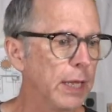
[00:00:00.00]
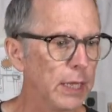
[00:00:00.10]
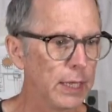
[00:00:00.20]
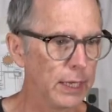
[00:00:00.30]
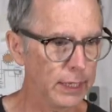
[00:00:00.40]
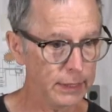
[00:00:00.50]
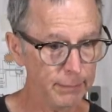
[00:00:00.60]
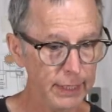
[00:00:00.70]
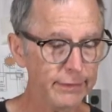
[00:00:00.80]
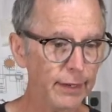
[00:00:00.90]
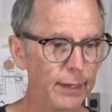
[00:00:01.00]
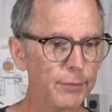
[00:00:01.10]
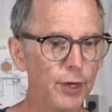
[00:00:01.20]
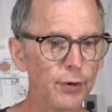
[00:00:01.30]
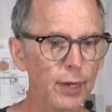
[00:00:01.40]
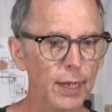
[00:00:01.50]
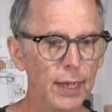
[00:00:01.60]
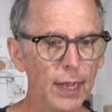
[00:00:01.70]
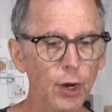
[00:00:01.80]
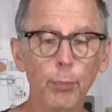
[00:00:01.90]
In, the meantime though,
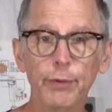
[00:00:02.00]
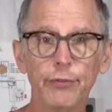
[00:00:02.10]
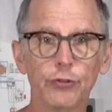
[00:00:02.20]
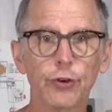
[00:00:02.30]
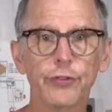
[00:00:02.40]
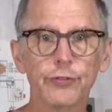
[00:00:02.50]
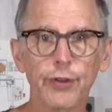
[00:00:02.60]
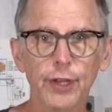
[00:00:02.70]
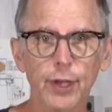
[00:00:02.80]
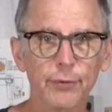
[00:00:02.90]
uh, I hope you've enjoyed this video.